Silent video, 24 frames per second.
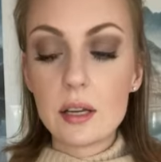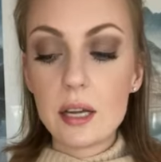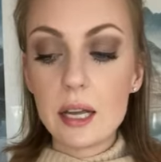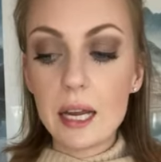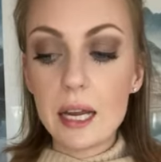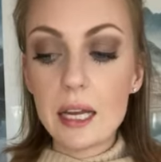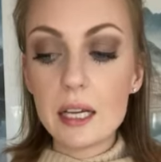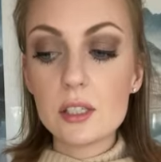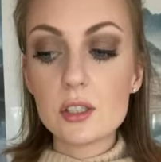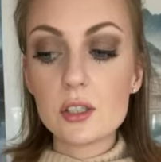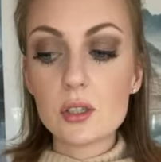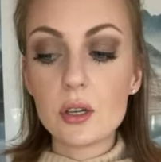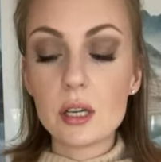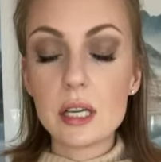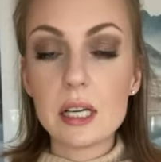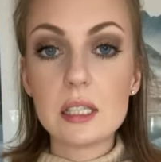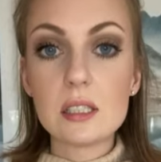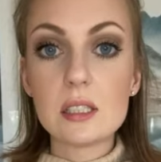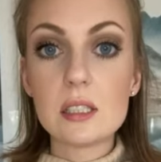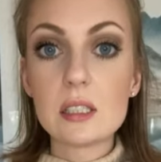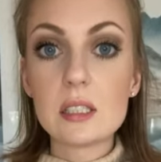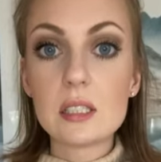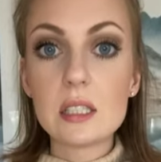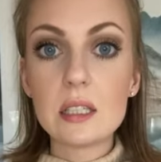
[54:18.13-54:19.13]
answer,
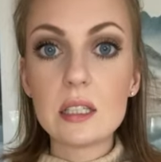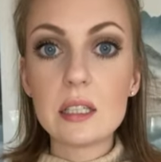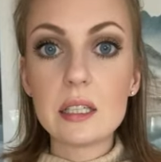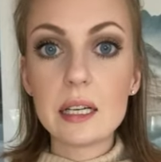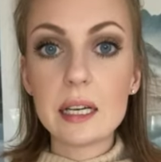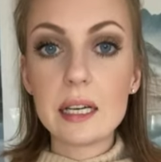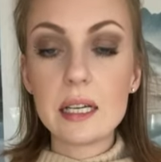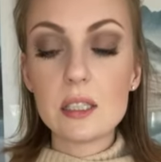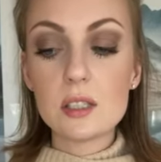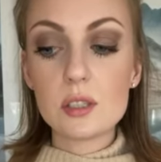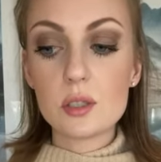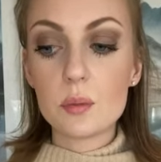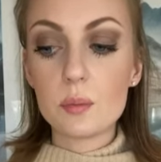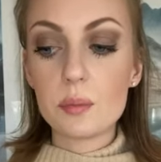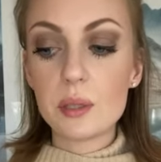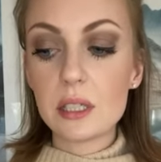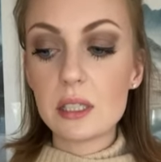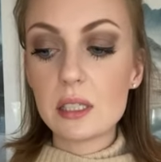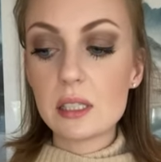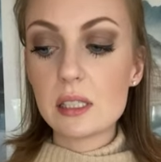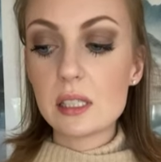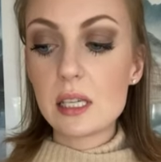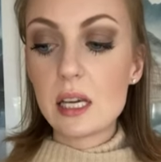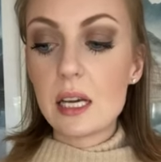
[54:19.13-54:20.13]
it's still an answer
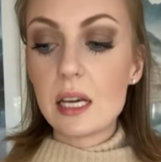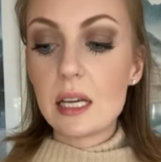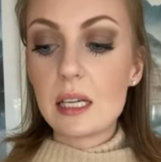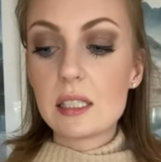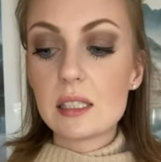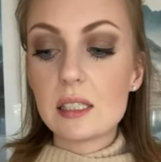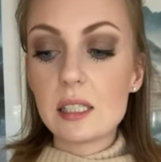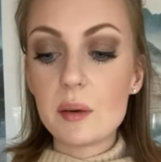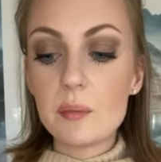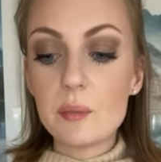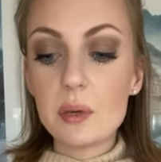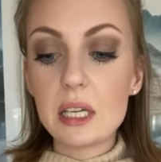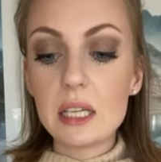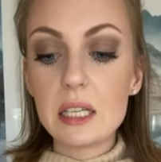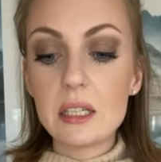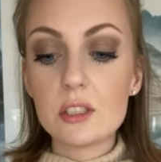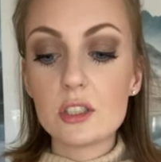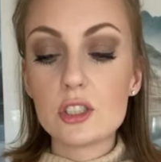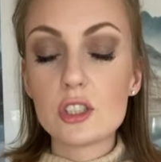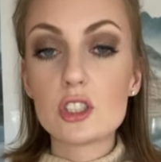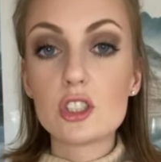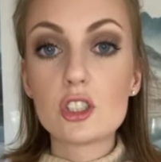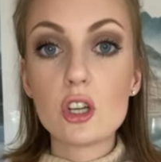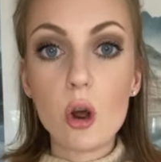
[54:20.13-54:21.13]
because somebody
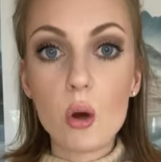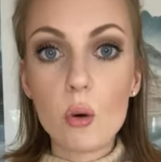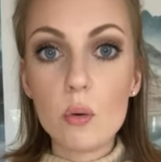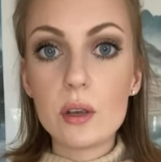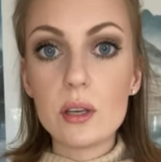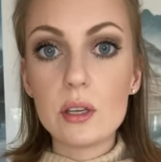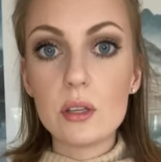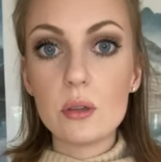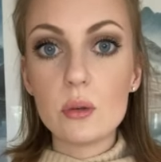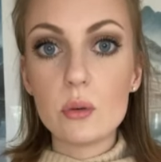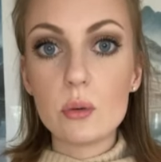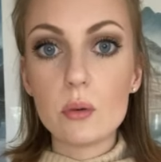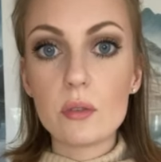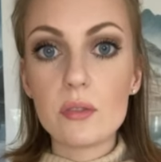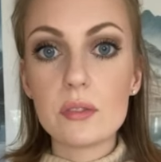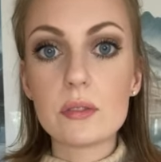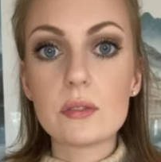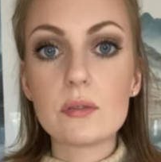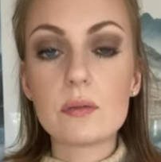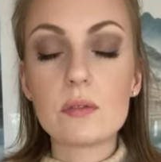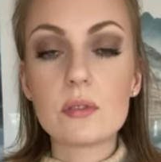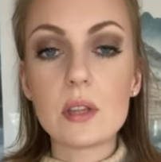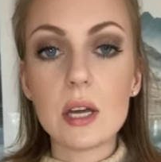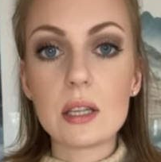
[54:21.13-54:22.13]
is showing you
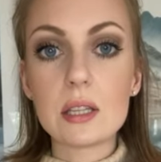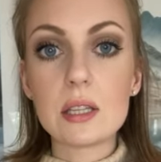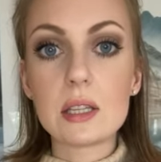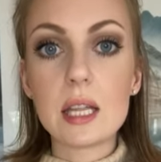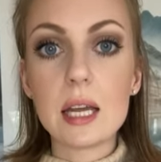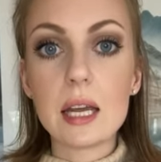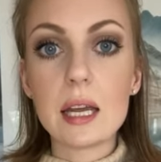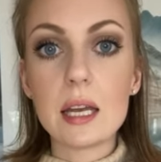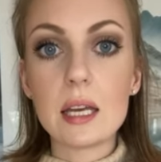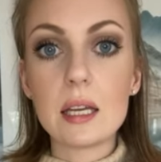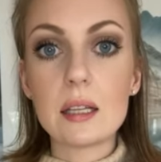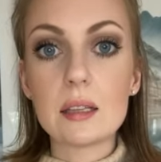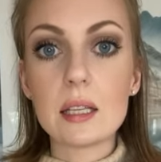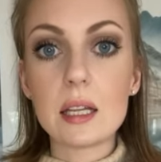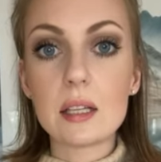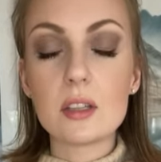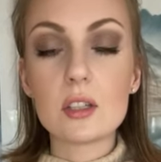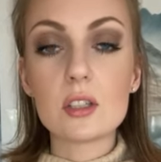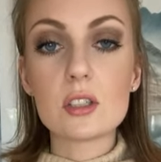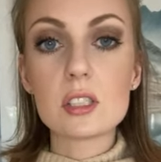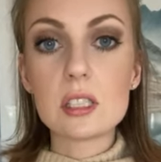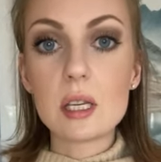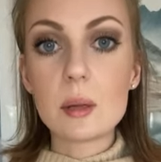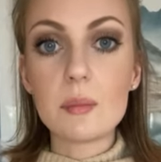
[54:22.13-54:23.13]
that they that
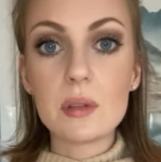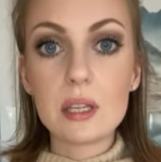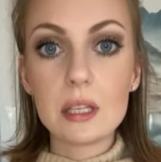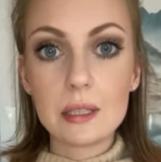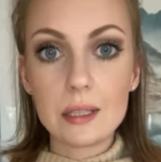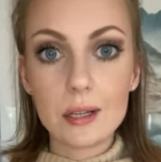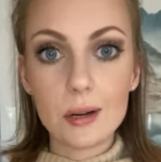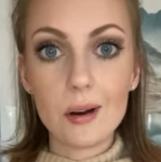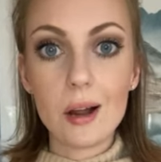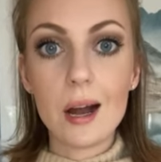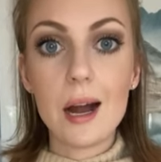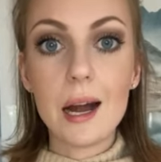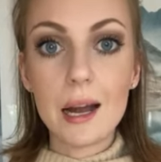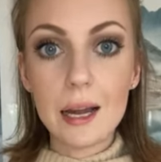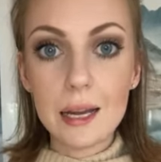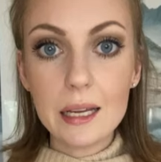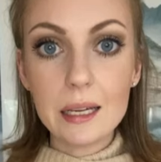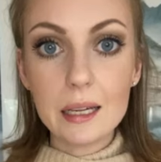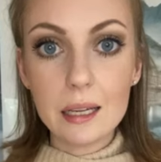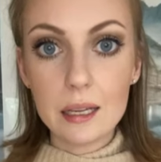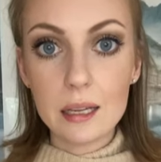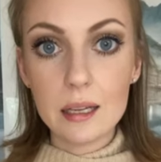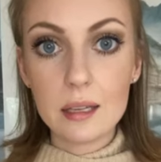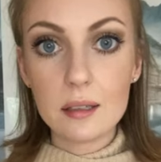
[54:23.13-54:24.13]
there's something they're
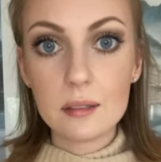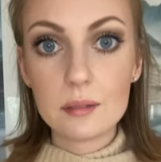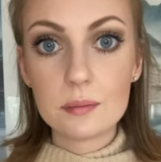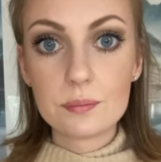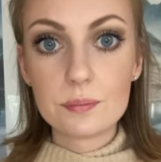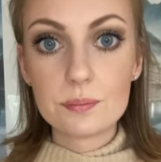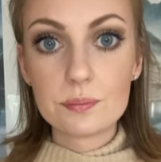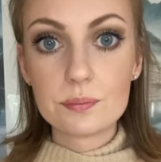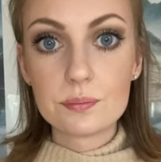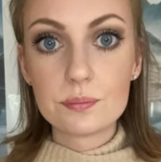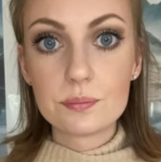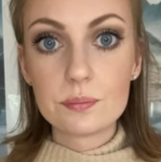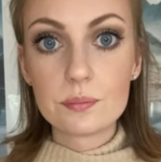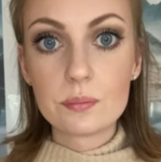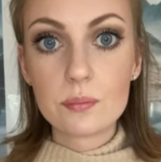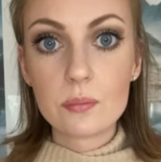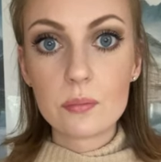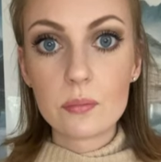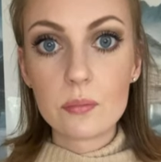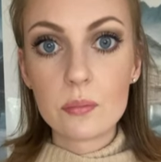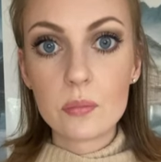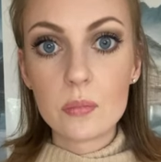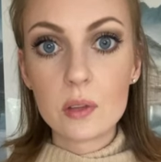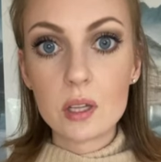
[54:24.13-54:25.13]
hiding,
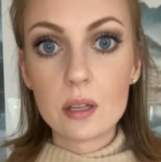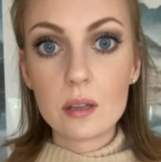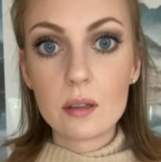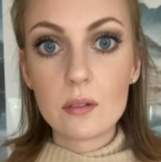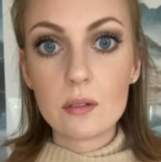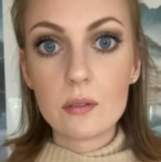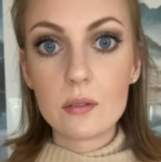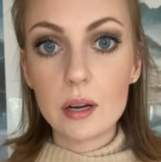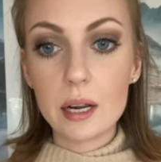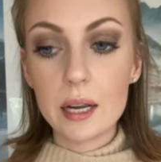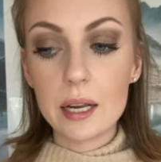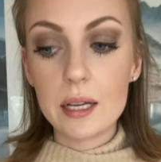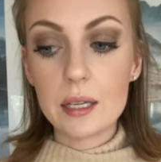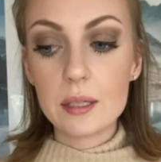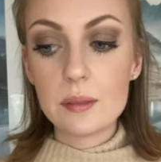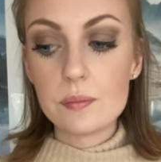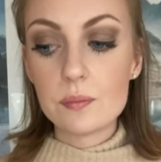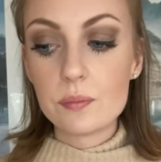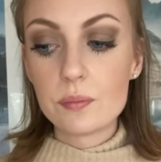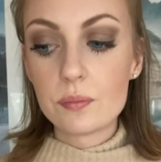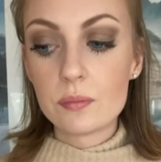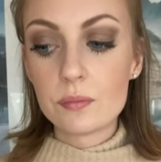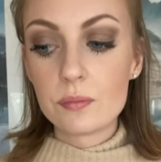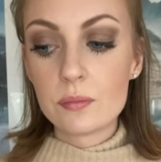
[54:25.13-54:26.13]

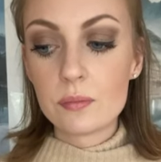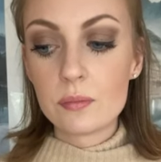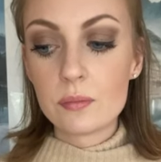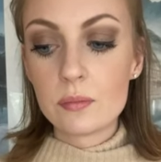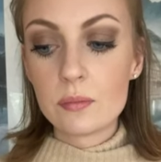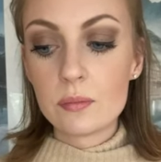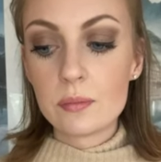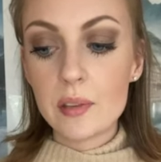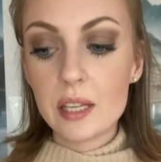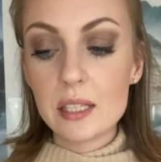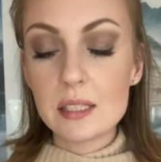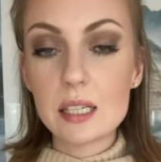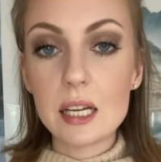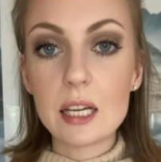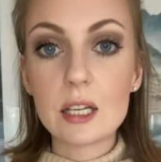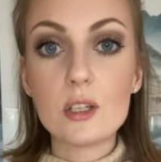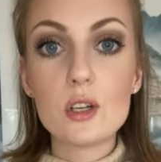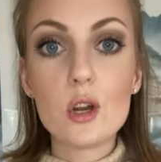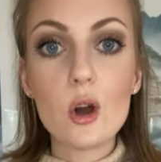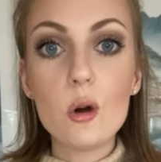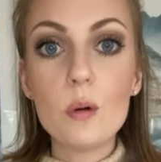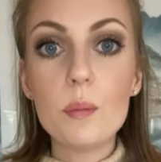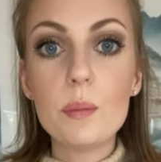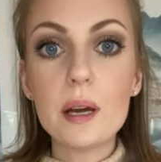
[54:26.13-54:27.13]
right? It's like
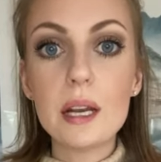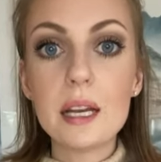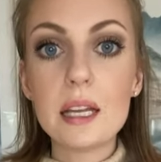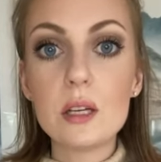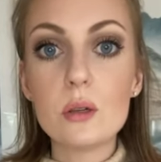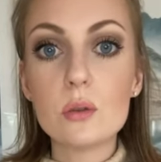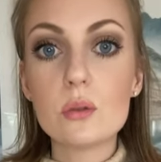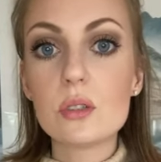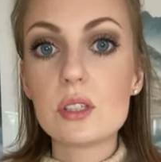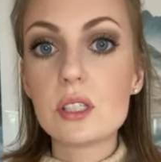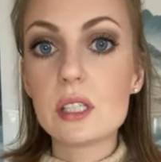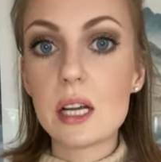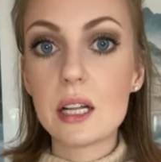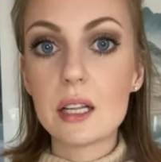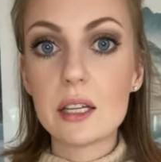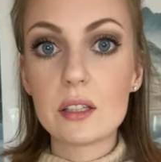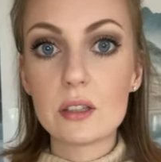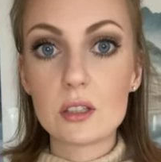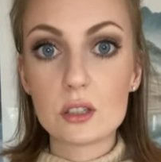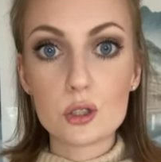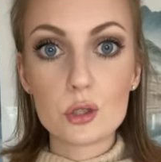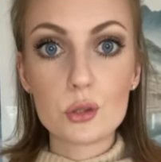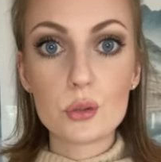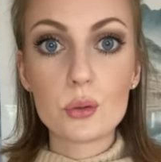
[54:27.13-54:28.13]
nobody who's telling
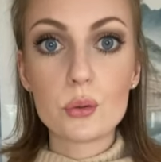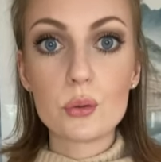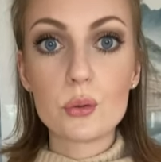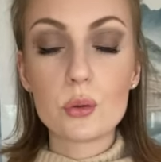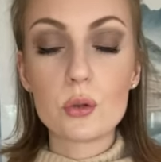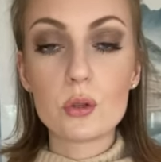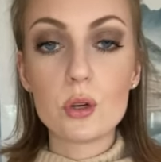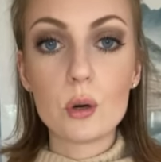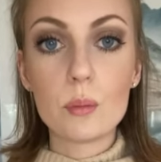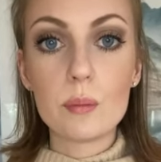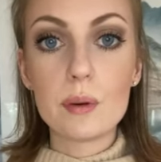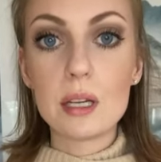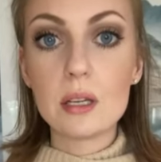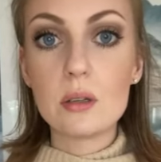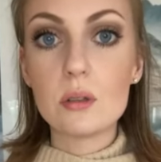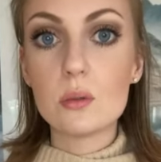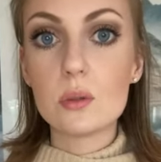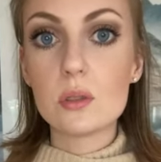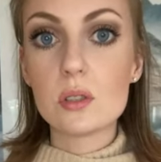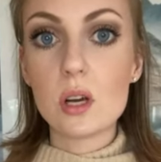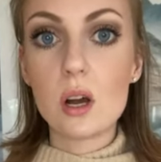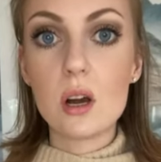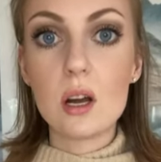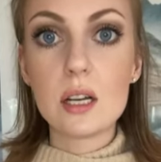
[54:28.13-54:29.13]
the truth or nobody who
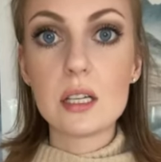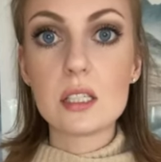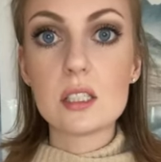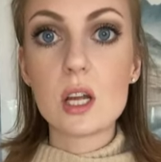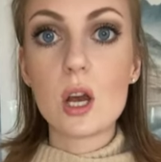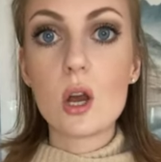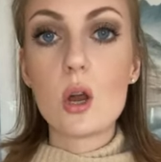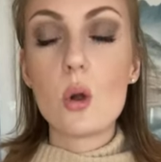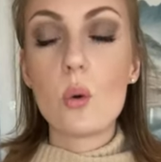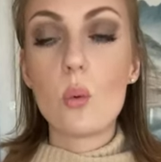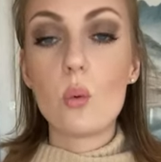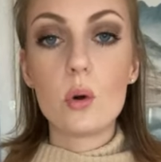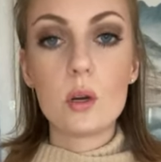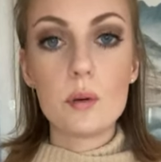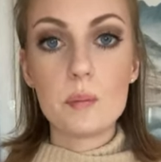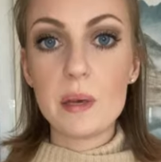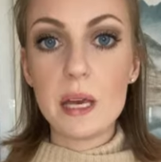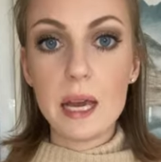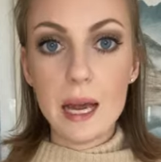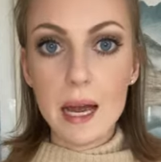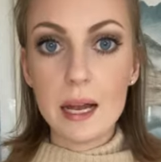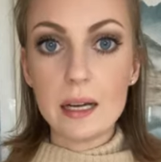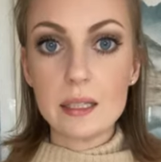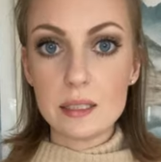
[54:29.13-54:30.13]
is honest would
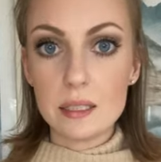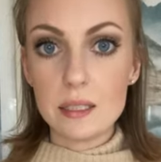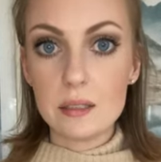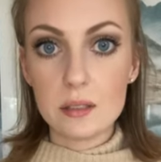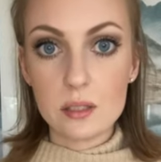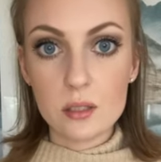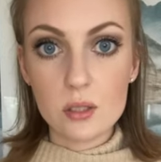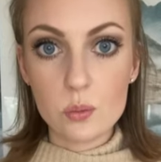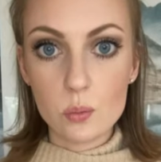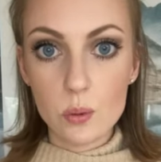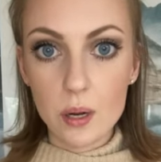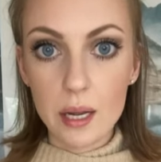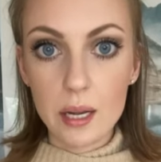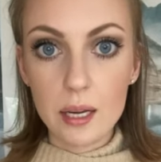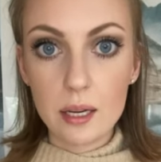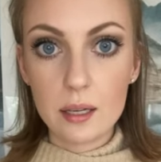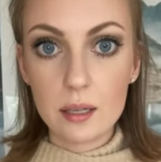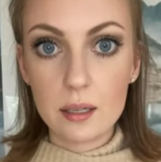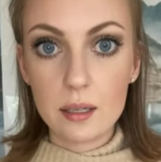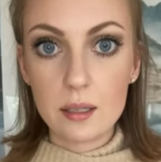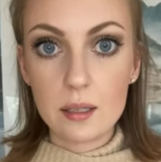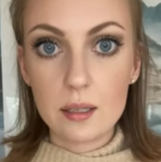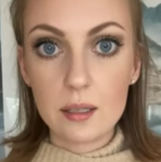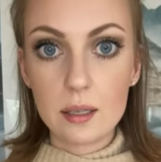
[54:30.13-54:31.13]
be acting this way.
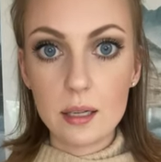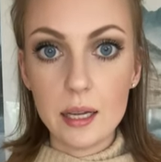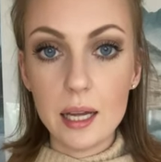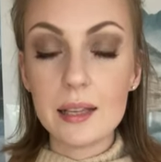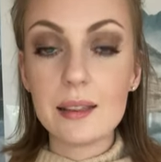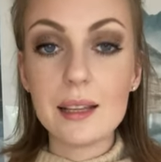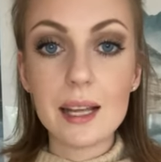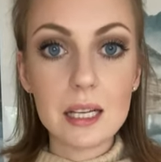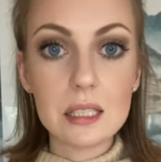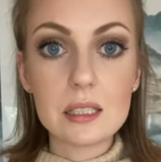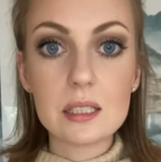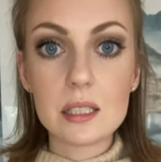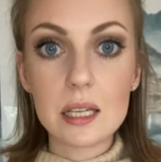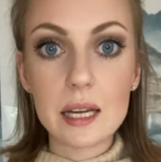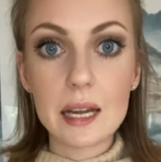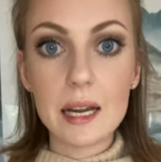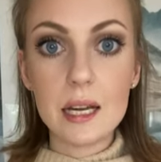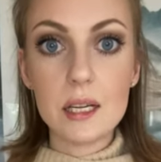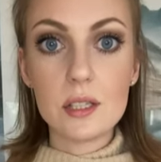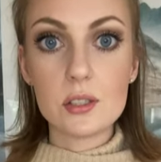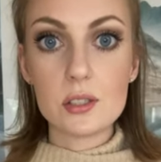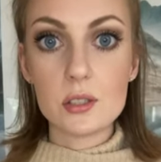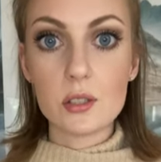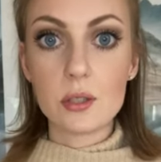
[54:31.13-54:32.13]
And that's the
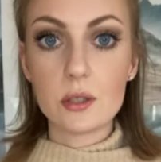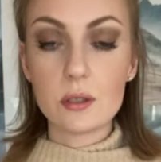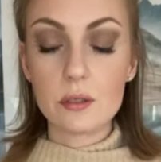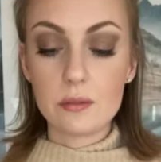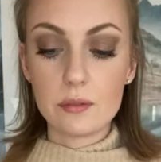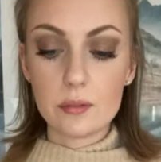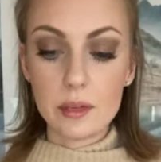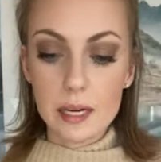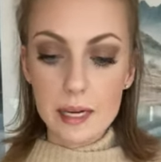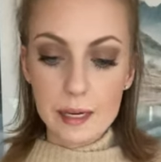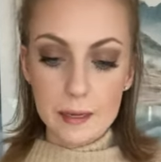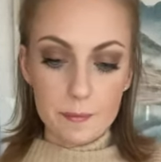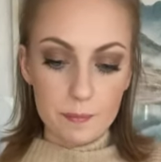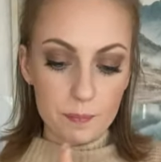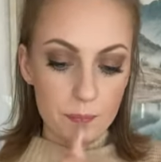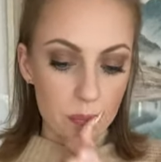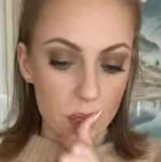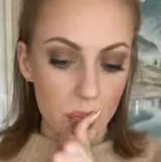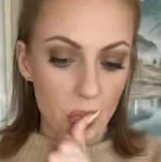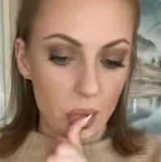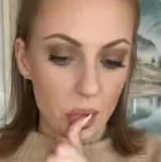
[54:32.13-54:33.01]
answer, right?